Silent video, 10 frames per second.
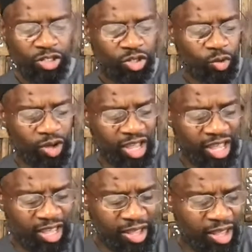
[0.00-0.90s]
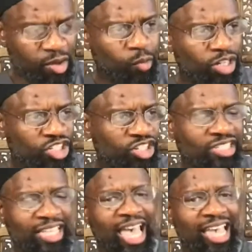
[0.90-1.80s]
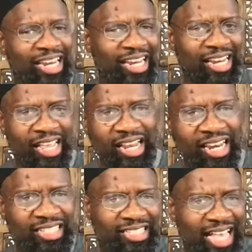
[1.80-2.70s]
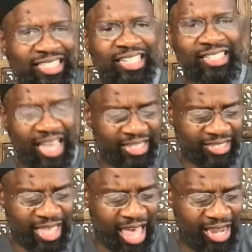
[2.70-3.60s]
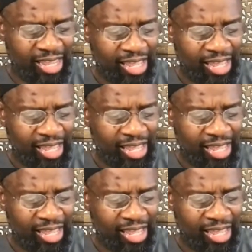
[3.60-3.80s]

To what you're saying necessitates that,